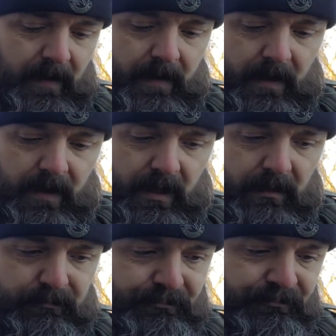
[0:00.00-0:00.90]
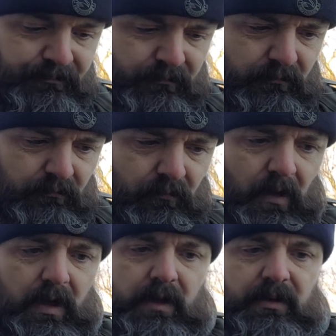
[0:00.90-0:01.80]
it
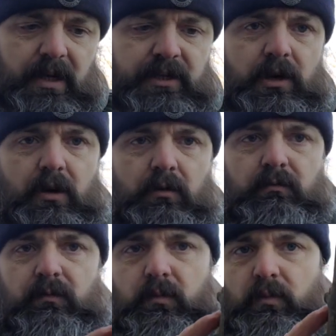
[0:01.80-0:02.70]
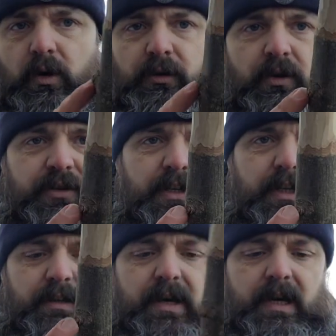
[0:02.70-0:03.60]
has got one knot in
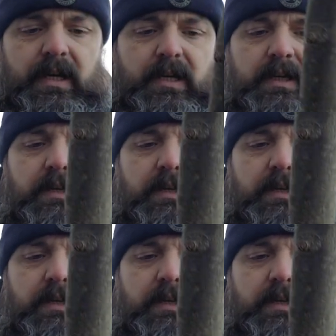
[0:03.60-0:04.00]
it there,